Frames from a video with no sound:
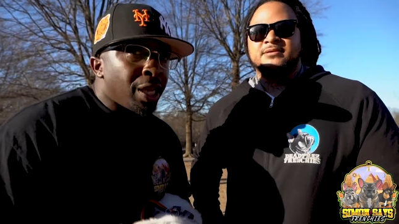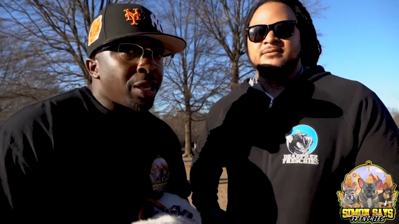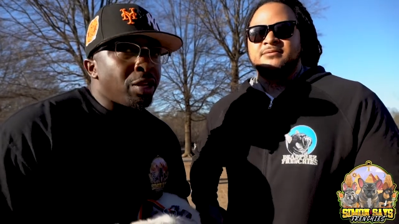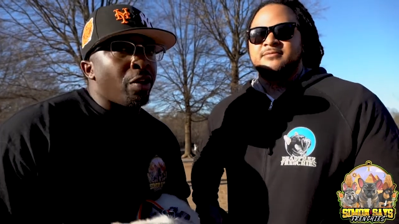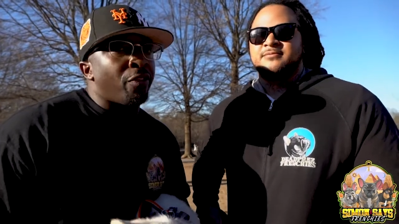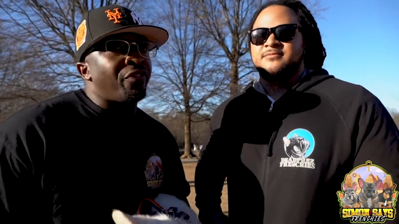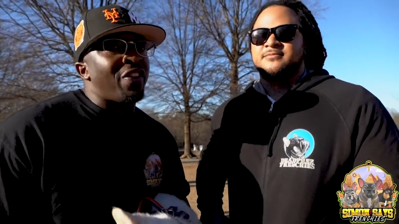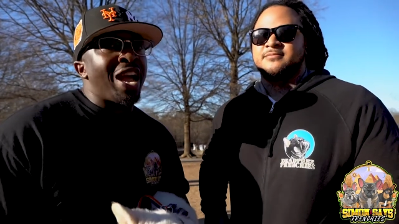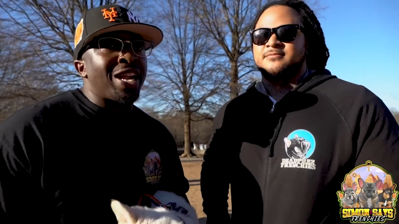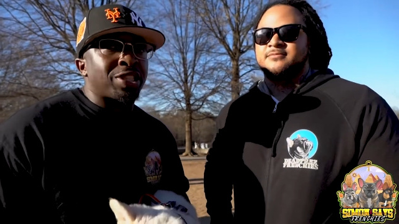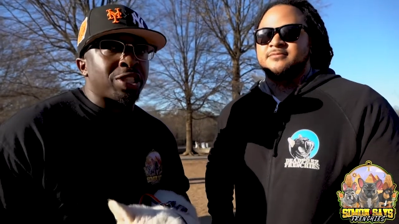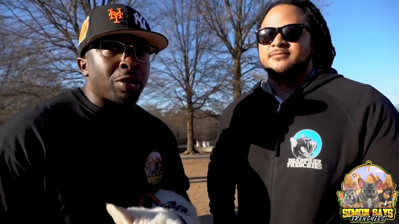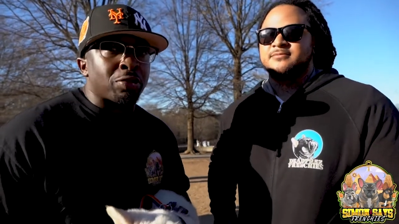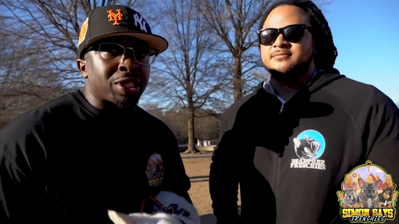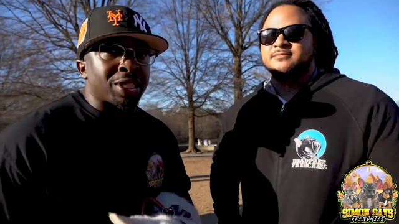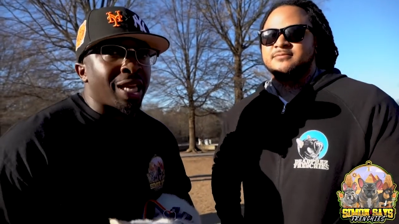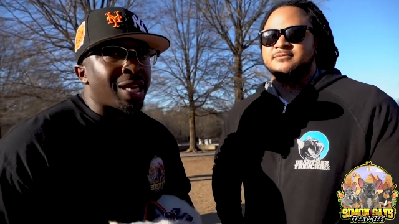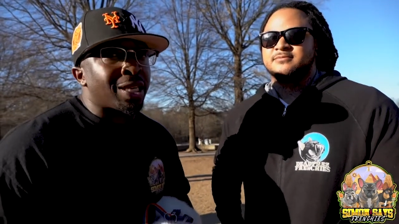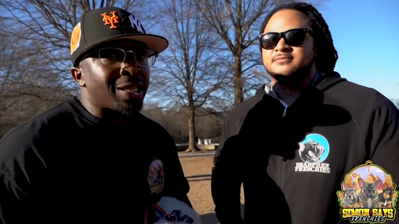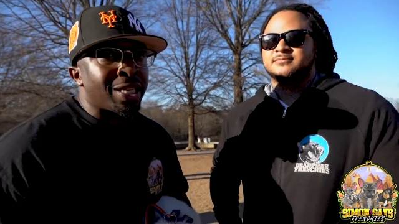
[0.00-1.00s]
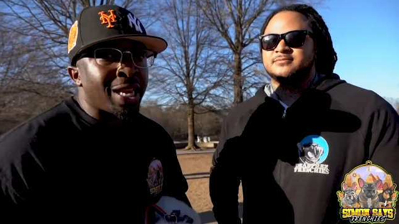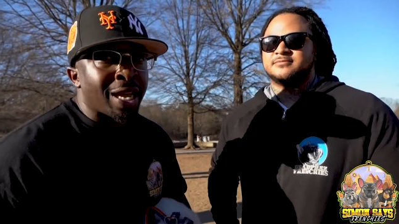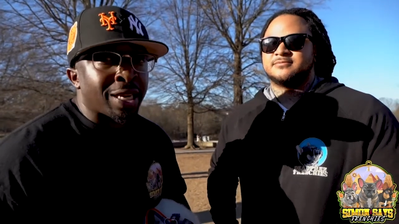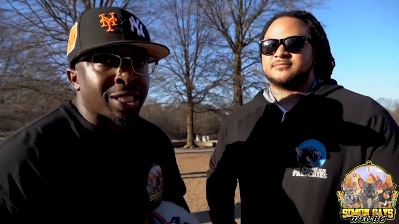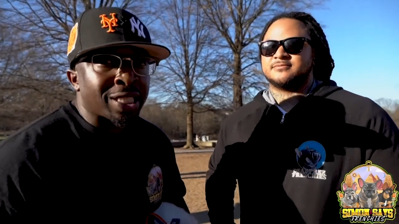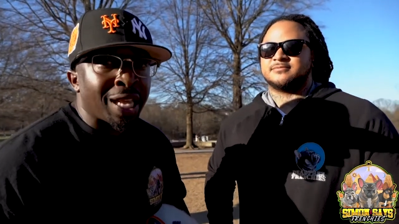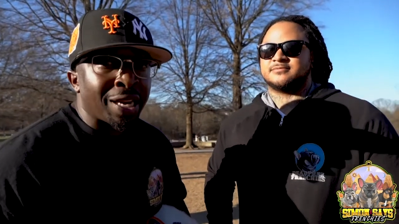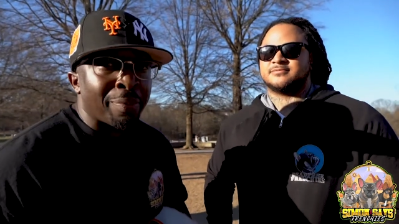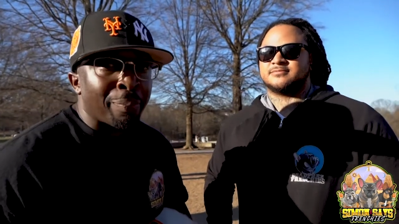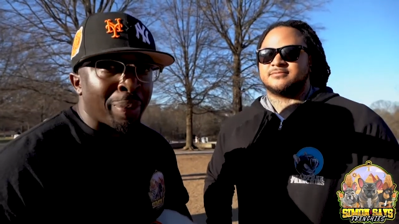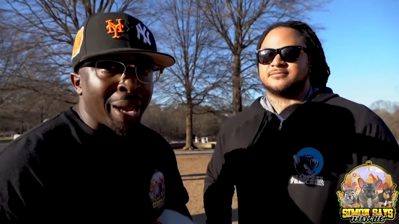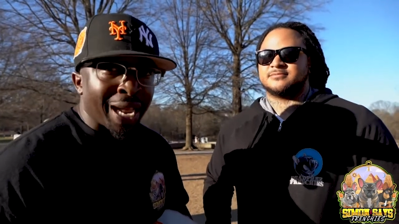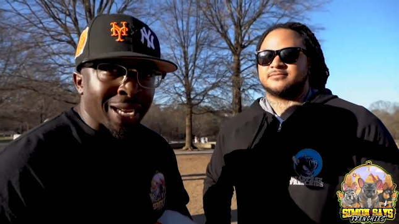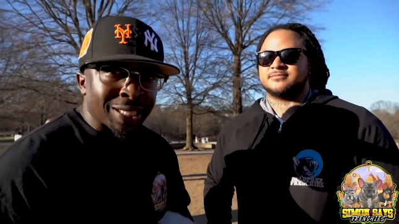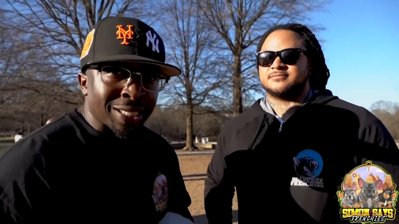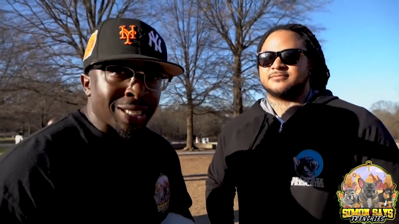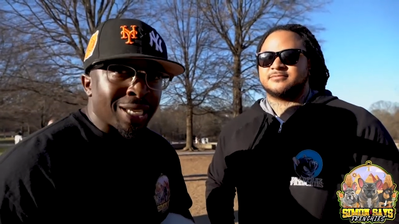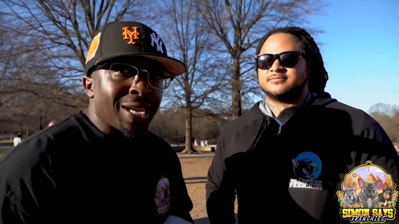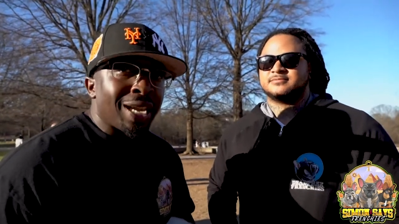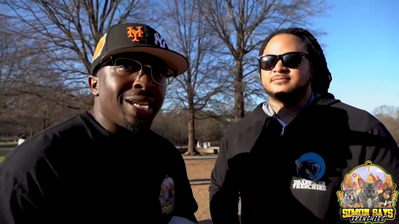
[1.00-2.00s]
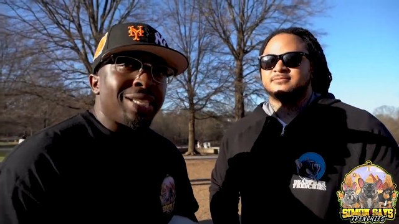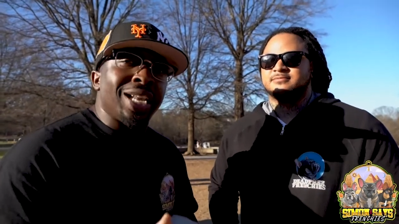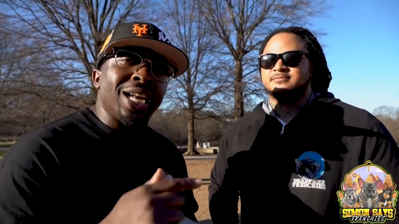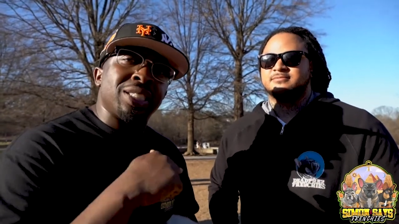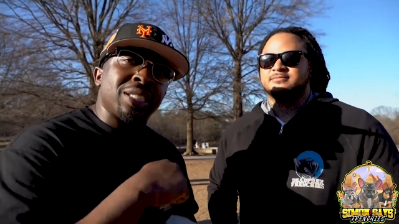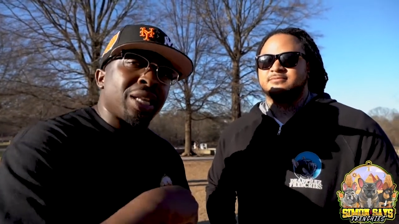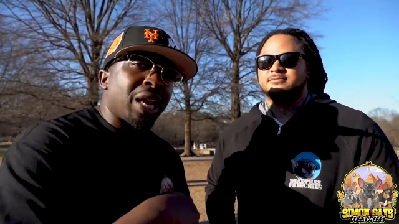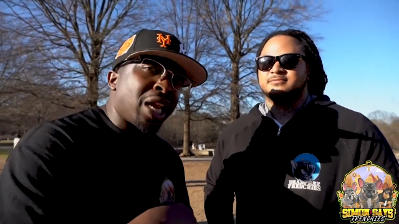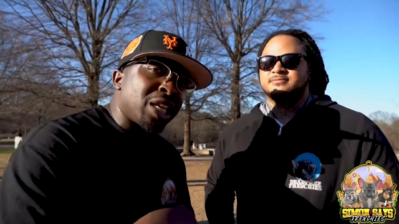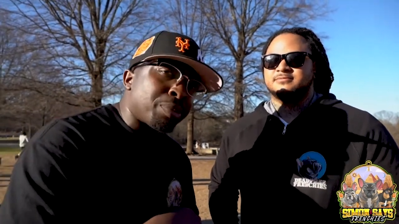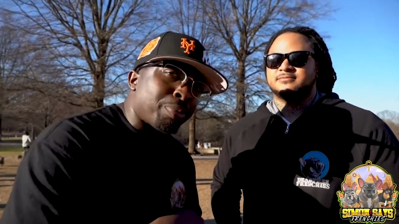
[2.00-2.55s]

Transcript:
Speaker 1: You know, Fat Joe said it said it best. Yesterday's